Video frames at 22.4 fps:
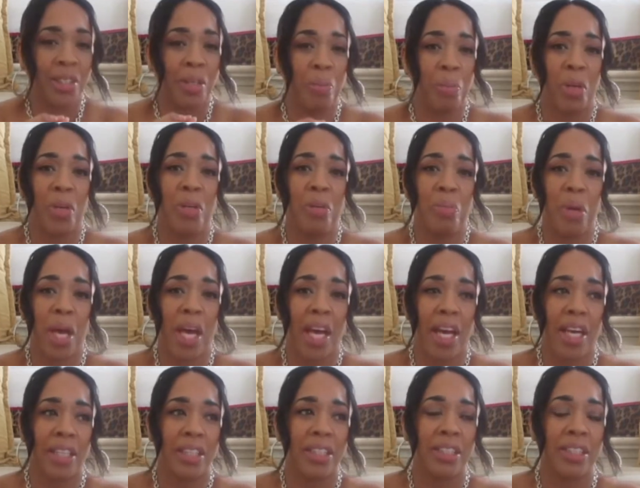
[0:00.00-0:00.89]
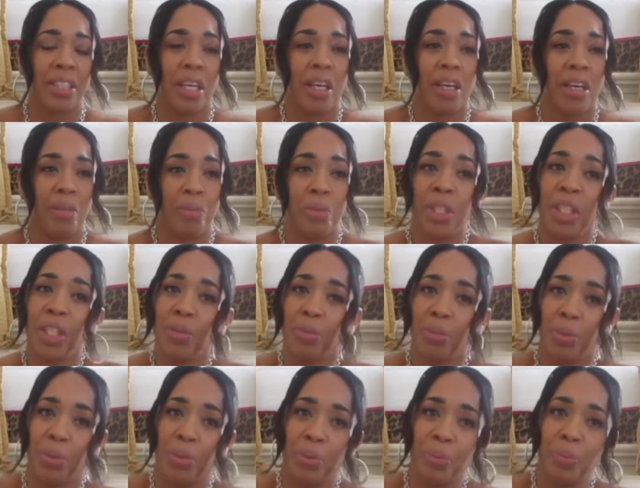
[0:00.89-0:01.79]
Mary Mac's Tea
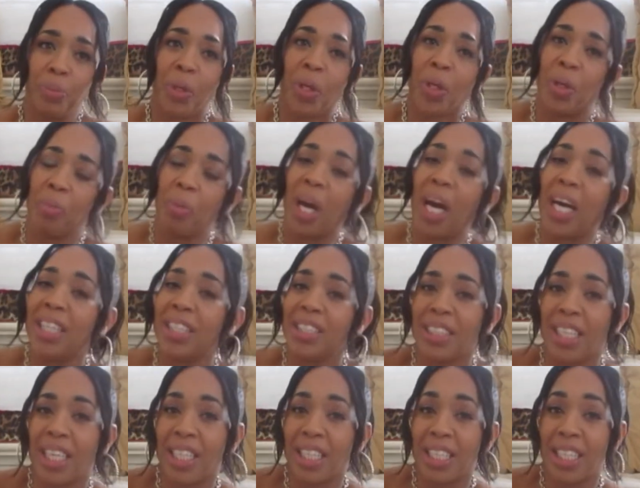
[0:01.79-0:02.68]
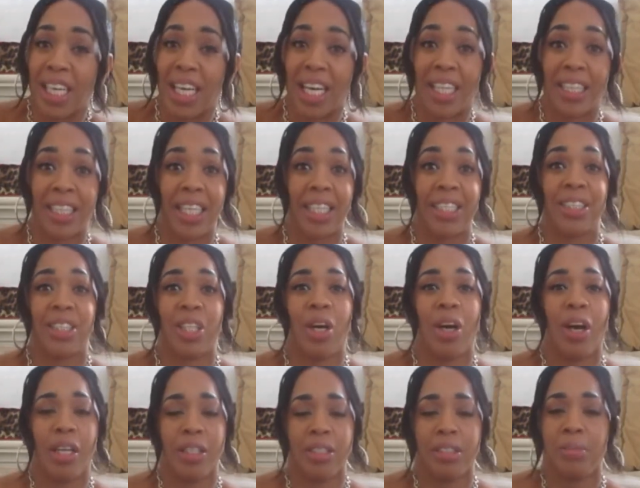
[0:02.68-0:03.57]
Room on Ponce de Leon, that is an
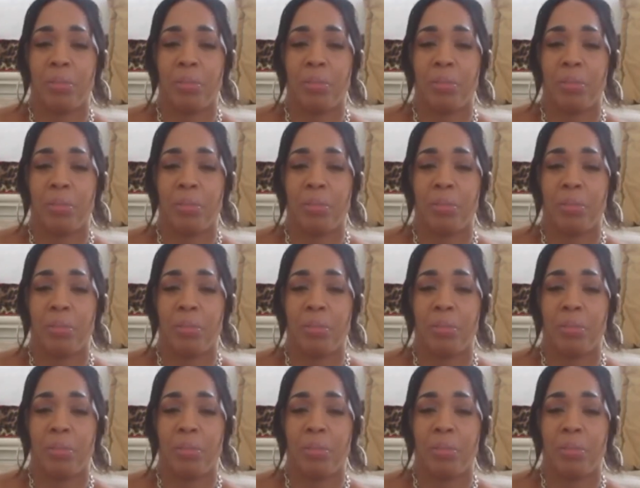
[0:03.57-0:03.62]
awesome